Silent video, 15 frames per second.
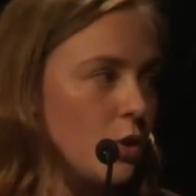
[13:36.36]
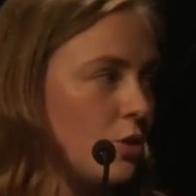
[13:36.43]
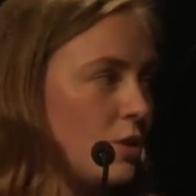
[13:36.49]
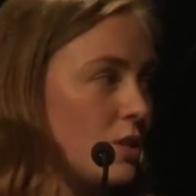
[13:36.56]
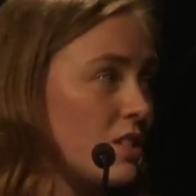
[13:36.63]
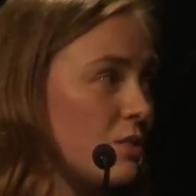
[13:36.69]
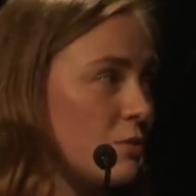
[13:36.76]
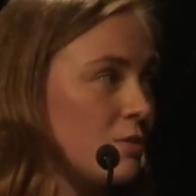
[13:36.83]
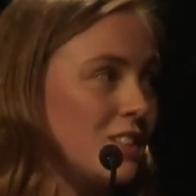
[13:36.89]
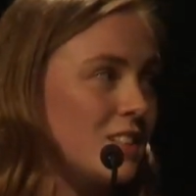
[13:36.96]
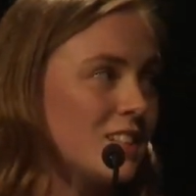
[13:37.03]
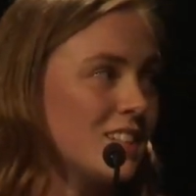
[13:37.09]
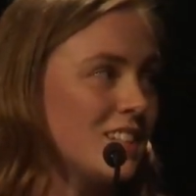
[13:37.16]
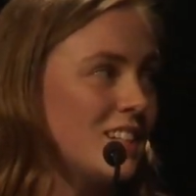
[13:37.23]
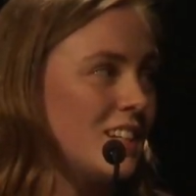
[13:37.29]
Grids are
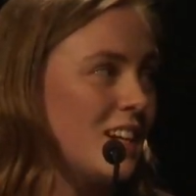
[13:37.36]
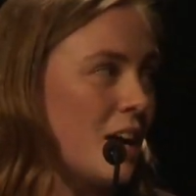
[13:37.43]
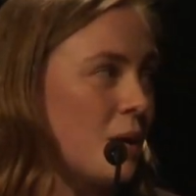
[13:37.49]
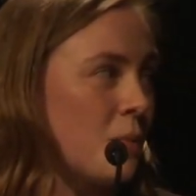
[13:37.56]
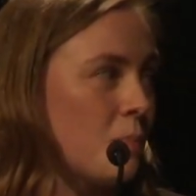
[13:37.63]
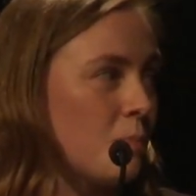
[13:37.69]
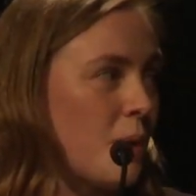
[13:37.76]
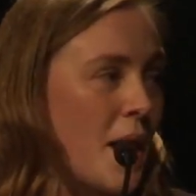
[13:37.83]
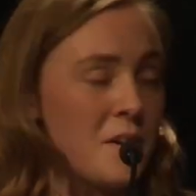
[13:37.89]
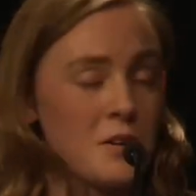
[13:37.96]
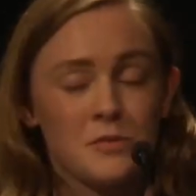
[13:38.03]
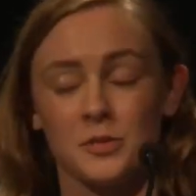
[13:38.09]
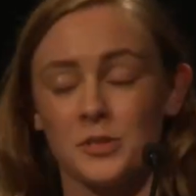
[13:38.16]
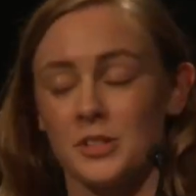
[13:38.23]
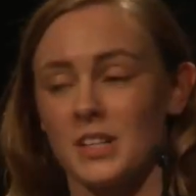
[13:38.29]
really
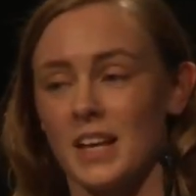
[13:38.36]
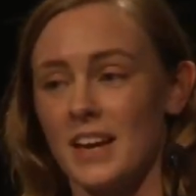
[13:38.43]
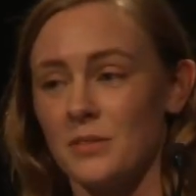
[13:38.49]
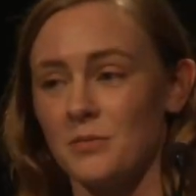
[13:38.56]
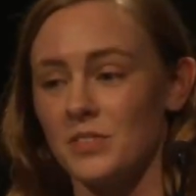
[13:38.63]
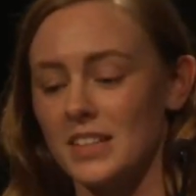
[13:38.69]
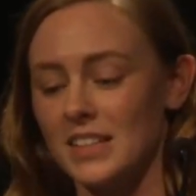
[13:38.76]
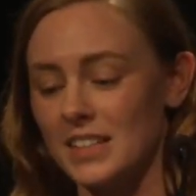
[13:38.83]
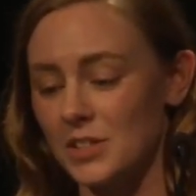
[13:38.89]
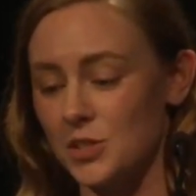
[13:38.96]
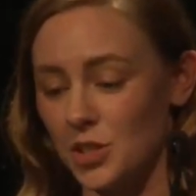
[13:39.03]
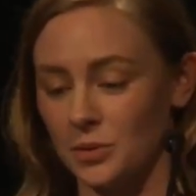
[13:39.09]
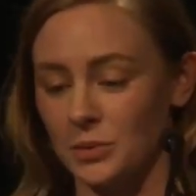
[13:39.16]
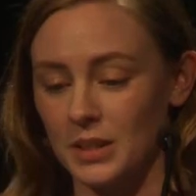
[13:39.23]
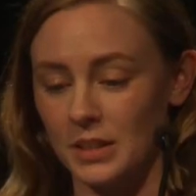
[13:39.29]
powerful and really
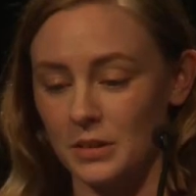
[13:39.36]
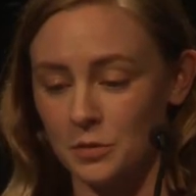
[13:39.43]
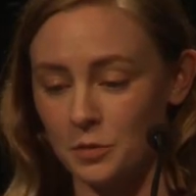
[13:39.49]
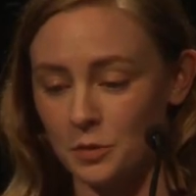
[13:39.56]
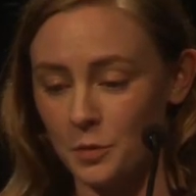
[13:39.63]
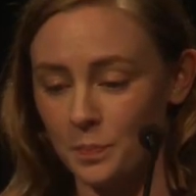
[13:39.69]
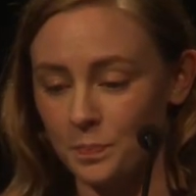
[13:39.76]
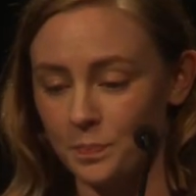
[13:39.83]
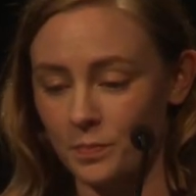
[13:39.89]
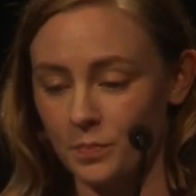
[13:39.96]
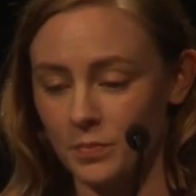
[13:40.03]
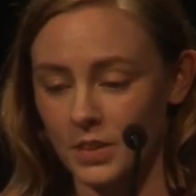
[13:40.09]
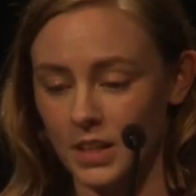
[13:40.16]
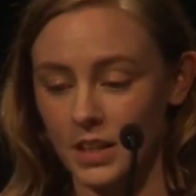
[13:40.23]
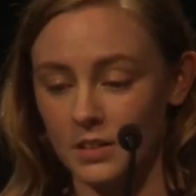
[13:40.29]
intuitive.
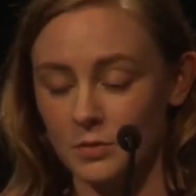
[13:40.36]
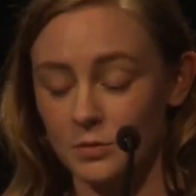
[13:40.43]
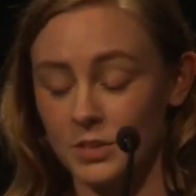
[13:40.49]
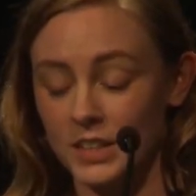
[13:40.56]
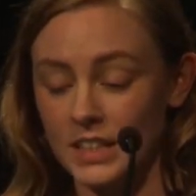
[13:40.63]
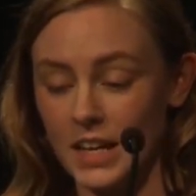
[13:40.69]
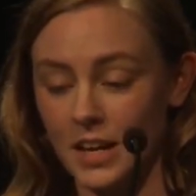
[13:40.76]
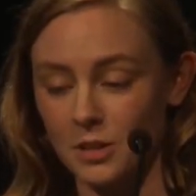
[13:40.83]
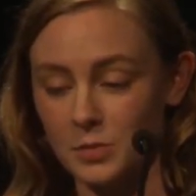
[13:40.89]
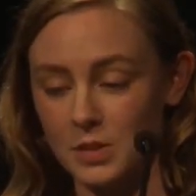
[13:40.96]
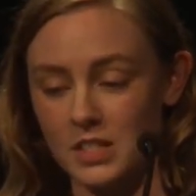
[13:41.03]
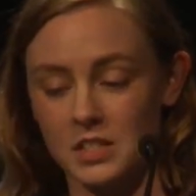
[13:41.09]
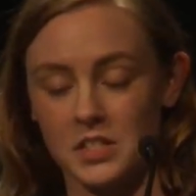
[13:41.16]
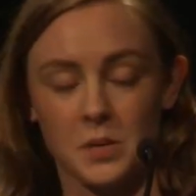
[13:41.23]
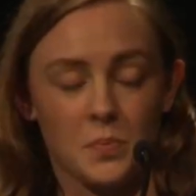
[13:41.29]
It really helps
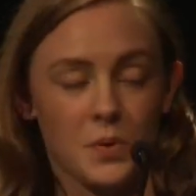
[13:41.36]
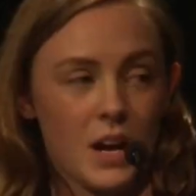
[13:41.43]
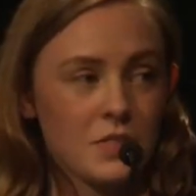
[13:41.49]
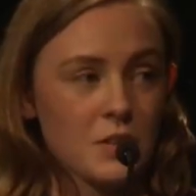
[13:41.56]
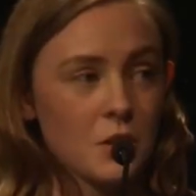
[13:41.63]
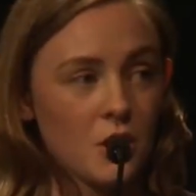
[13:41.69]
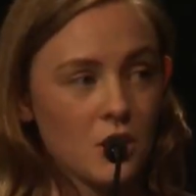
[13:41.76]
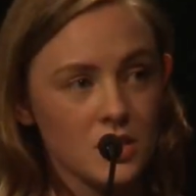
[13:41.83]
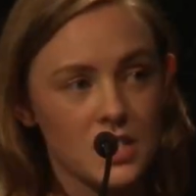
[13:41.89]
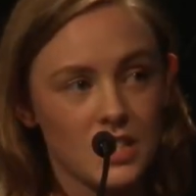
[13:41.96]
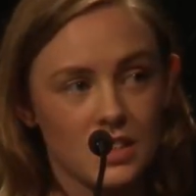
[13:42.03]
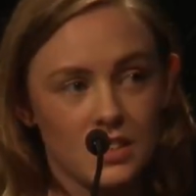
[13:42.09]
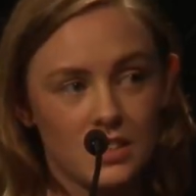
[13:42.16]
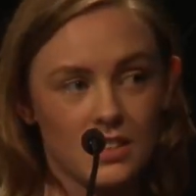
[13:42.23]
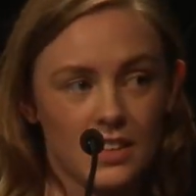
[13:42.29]
to separate the
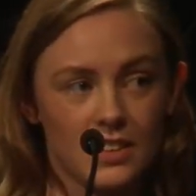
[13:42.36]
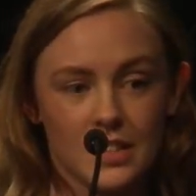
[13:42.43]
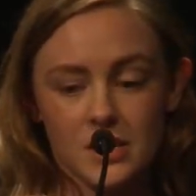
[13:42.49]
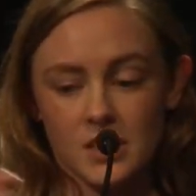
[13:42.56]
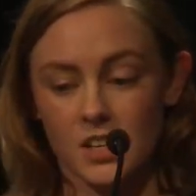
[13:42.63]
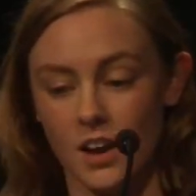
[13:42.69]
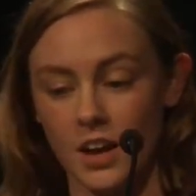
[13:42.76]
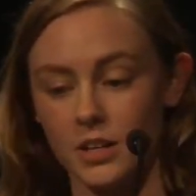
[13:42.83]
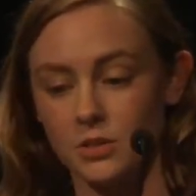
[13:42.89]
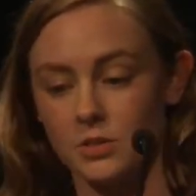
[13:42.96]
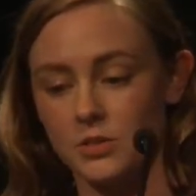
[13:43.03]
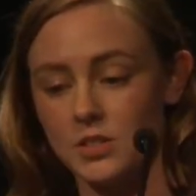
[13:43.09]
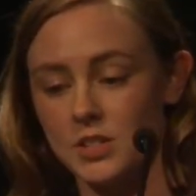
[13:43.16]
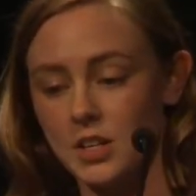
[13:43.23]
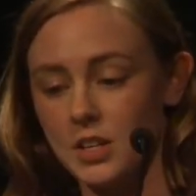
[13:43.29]
content and the
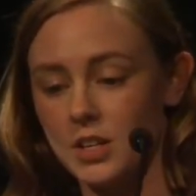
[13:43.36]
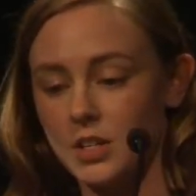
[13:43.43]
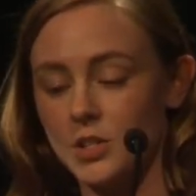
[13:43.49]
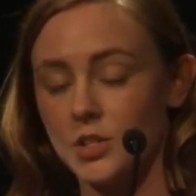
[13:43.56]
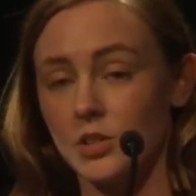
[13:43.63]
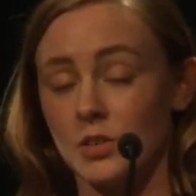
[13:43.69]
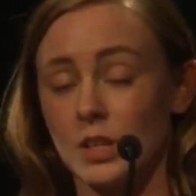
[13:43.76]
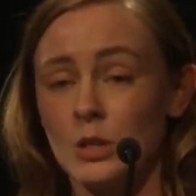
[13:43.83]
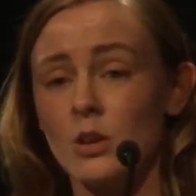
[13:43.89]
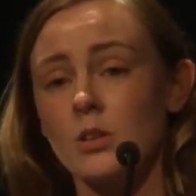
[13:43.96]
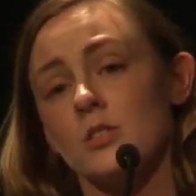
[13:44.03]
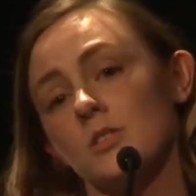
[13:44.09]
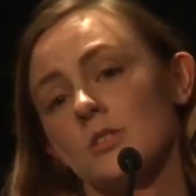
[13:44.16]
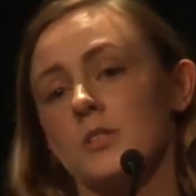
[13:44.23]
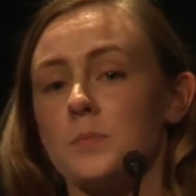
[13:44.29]
styles so they're
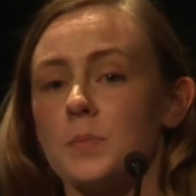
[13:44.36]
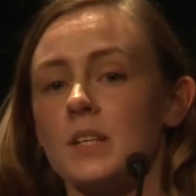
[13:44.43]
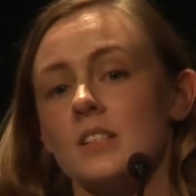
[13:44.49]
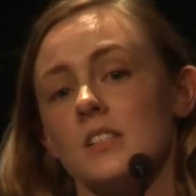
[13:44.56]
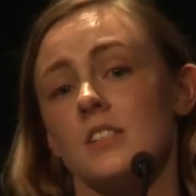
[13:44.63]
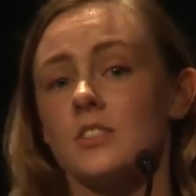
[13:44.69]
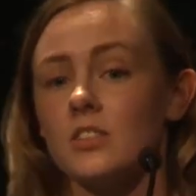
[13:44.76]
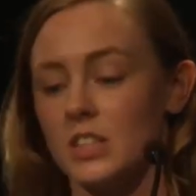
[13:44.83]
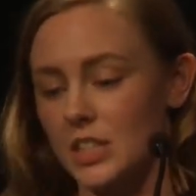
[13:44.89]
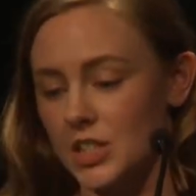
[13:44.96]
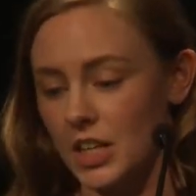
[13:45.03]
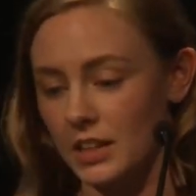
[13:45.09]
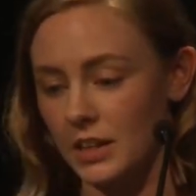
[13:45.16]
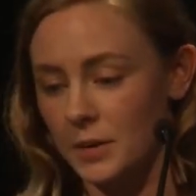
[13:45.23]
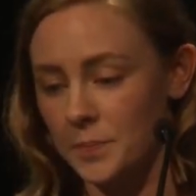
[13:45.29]
not so dependent on
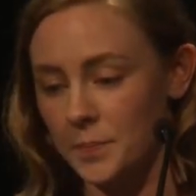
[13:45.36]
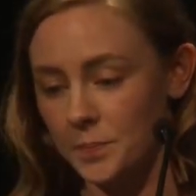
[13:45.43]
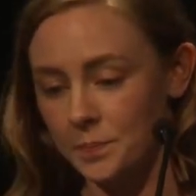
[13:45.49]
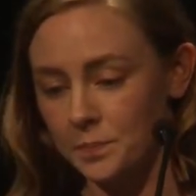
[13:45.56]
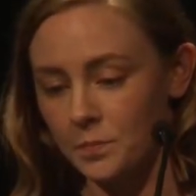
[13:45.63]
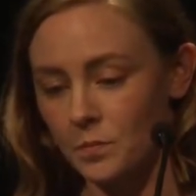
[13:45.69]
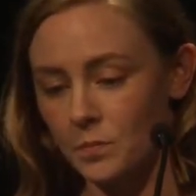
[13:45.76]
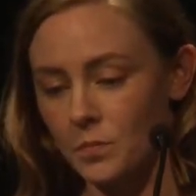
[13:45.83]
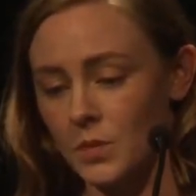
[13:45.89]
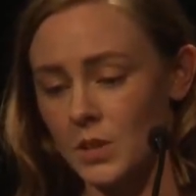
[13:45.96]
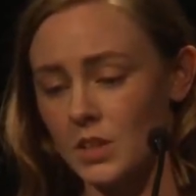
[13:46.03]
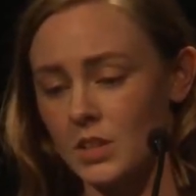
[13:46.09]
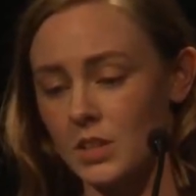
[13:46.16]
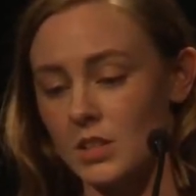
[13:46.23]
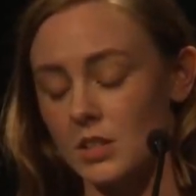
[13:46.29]
each other.
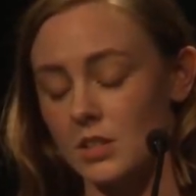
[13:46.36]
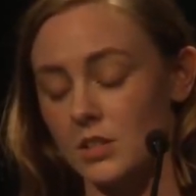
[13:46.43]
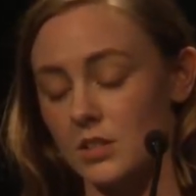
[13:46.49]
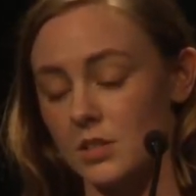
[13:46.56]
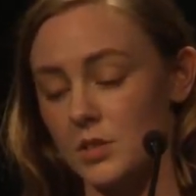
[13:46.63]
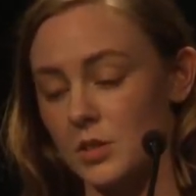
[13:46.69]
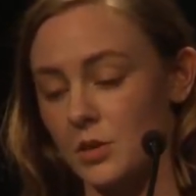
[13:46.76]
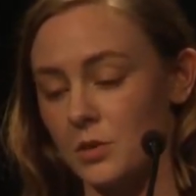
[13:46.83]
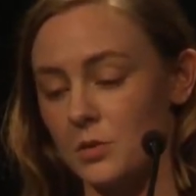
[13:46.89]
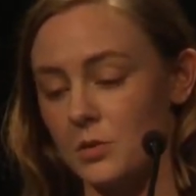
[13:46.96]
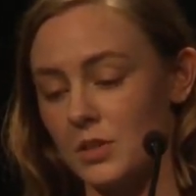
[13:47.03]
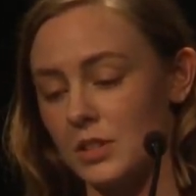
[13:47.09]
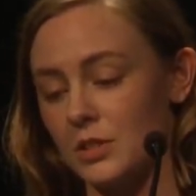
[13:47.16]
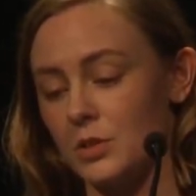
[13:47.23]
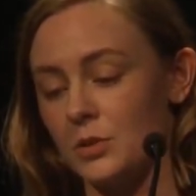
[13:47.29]
So
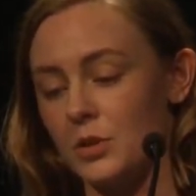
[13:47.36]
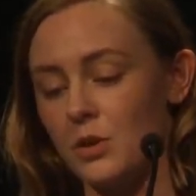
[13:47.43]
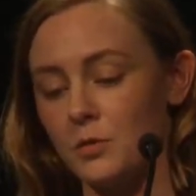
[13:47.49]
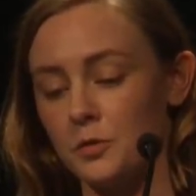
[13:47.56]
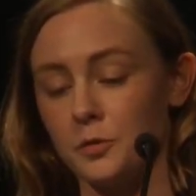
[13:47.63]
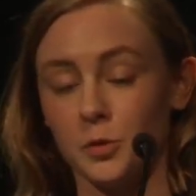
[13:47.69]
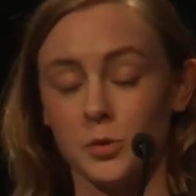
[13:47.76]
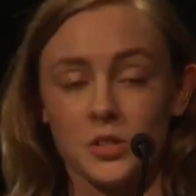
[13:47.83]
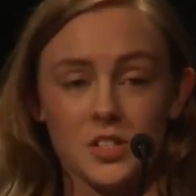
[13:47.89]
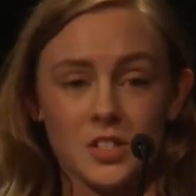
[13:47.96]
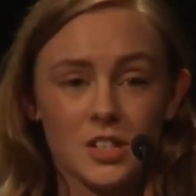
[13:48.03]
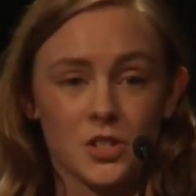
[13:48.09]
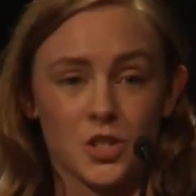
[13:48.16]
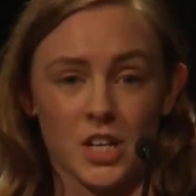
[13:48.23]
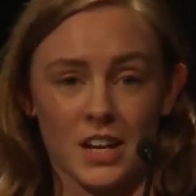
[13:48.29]
you're not
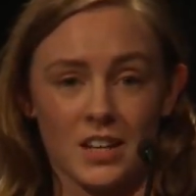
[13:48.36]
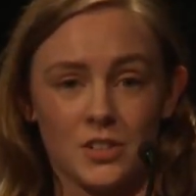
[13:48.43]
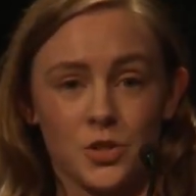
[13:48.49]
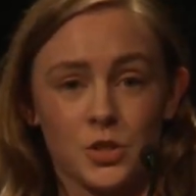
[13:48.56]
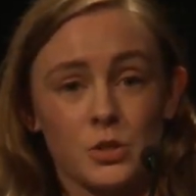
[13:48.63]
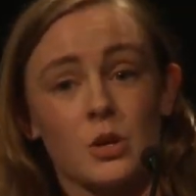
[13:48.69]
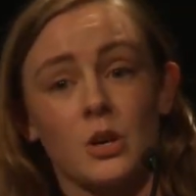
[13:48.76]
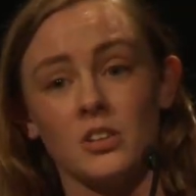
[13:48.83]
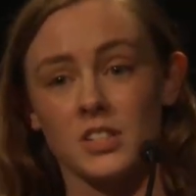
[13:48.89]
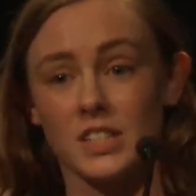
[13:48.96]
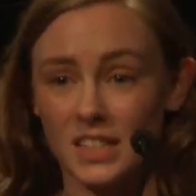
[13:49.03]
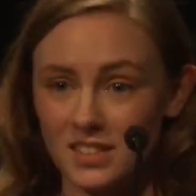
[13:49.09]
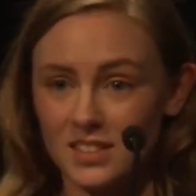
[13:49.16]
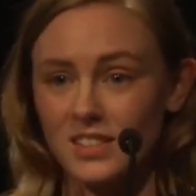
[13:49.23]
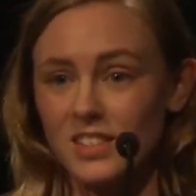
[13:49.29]
forced to change your
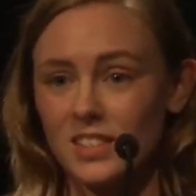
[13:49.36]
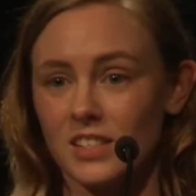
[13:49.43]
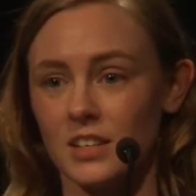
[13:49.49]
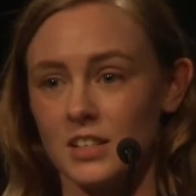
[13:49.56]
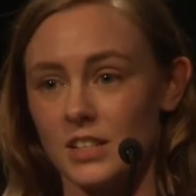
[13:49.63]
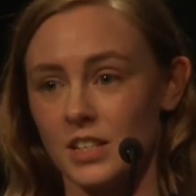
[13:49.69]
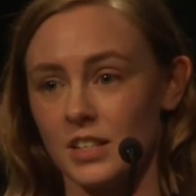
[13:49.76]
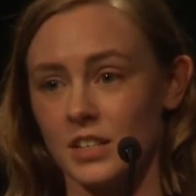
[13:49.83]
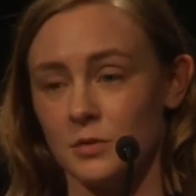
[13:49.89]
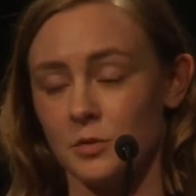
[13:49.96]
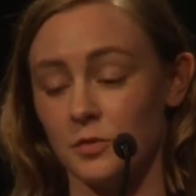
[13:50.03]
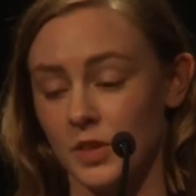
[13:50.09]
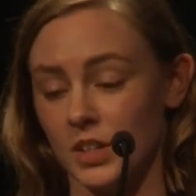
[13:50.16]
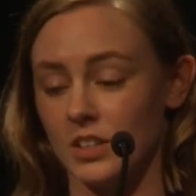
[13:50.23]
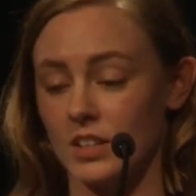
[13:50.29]
content to
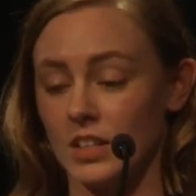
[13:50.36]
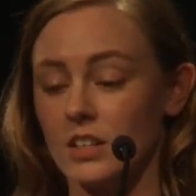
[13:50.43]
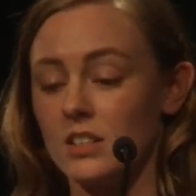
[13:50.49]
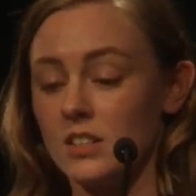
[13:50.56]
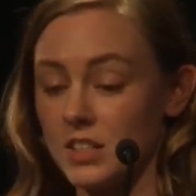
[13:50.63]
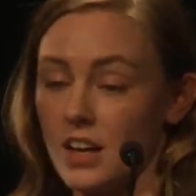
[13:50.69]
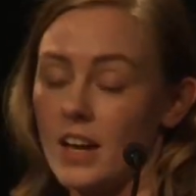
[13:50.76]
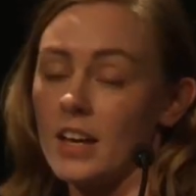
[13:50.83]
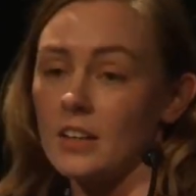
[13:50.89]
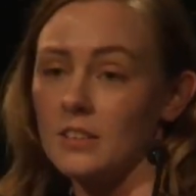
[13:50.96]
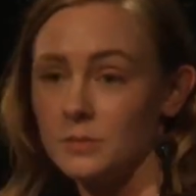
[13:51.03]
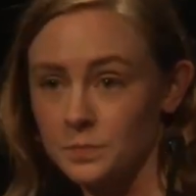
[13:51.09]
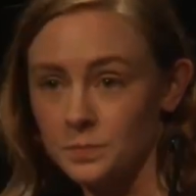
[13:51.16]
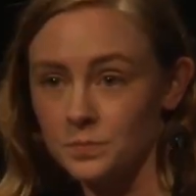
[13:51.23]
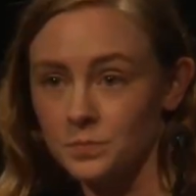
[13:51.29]
fit a design.